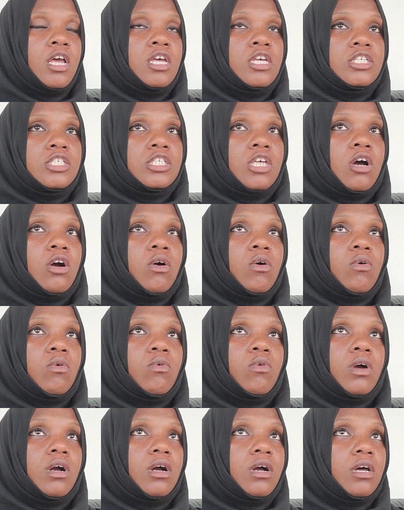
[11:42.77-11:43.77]

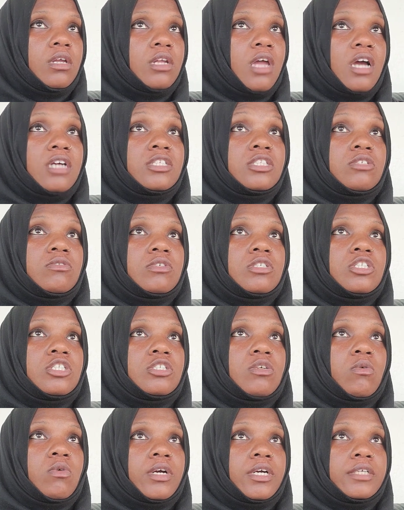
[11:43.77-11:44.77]
So long story
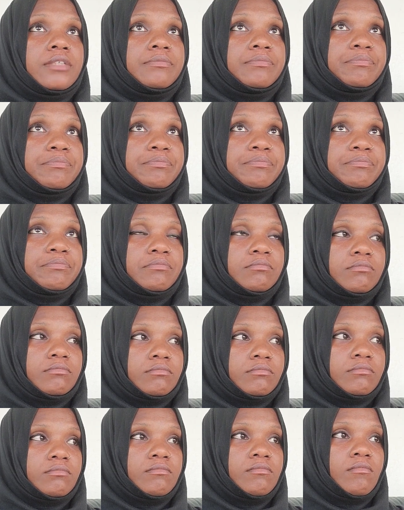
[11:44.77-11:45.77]
short,
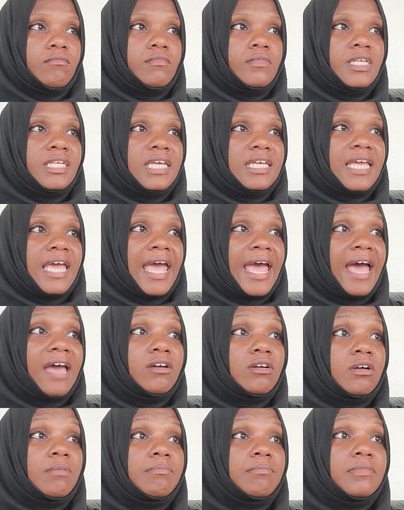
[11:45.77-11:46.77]

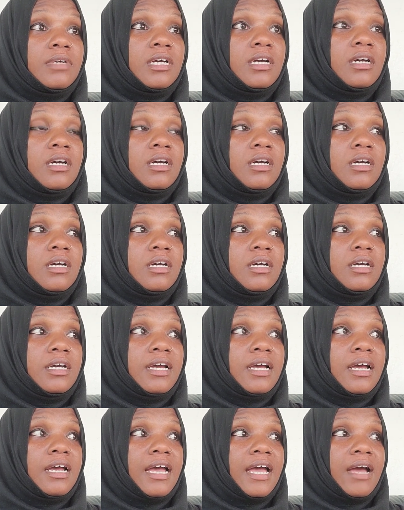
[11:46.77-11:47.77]
Adam
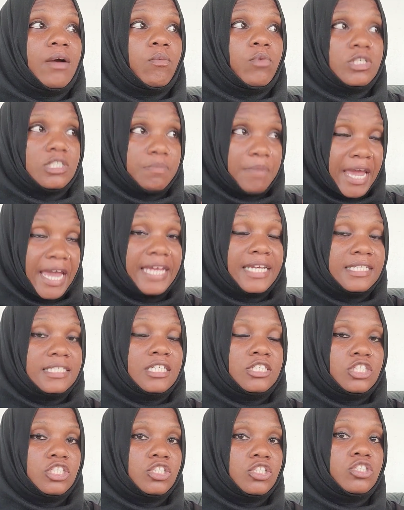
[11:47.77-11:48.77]
was paying
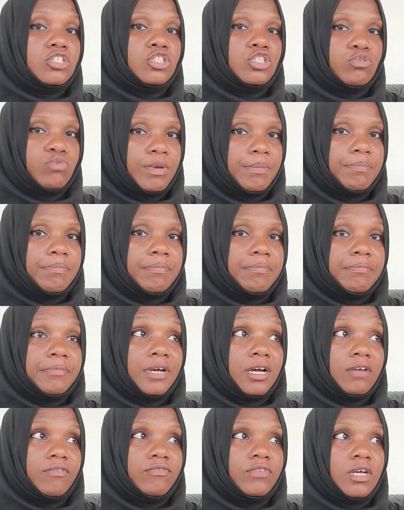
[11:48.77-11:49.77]
attention to the drip
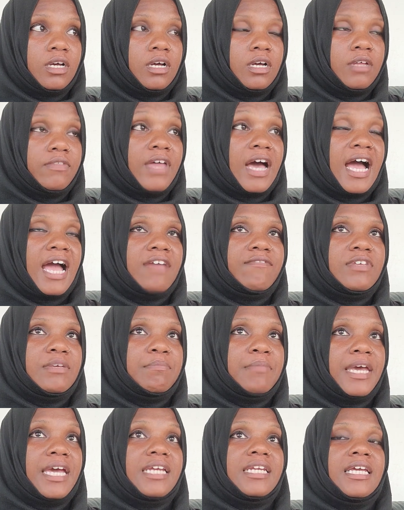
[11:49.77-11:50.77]
of the, the IV
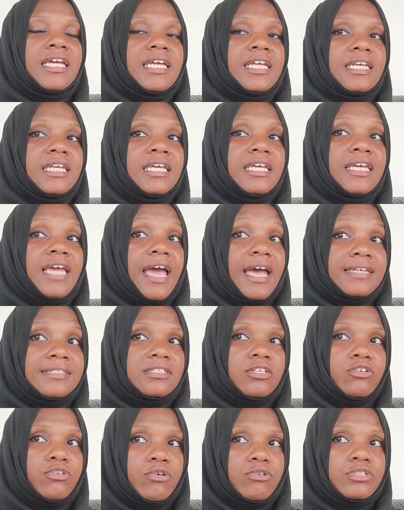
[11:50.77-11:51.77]
med and he asked
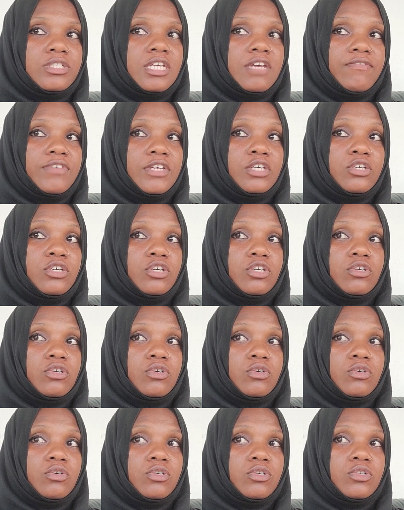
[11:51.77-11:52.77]
the nurse if he could
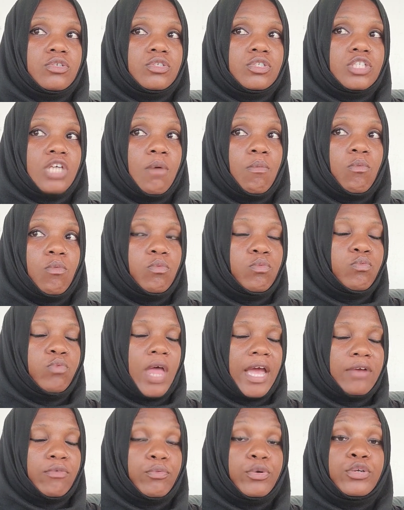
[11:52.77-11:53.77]
some
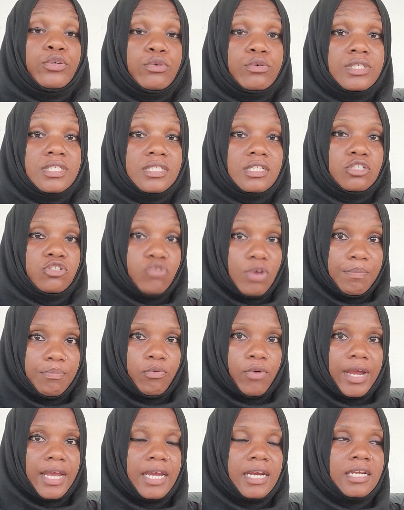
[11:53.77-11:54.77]
like reduce the drip
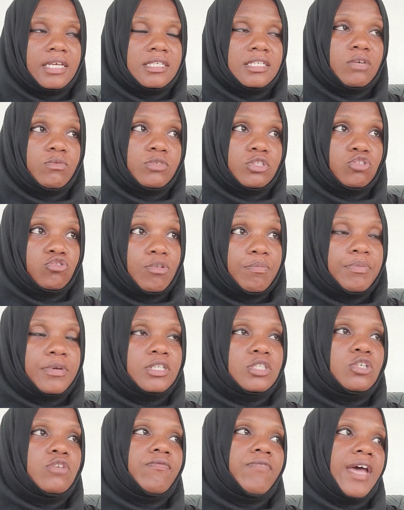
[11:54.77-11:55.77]
rate because it was
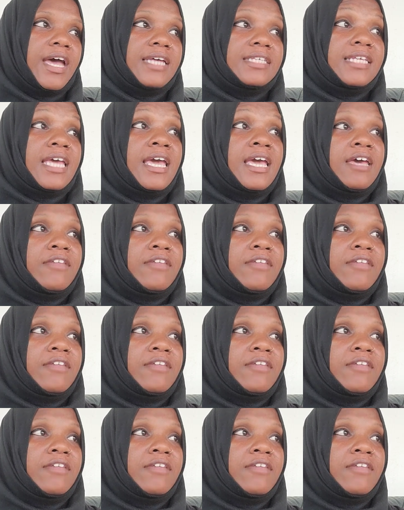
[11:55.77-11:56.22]
dripping too fast.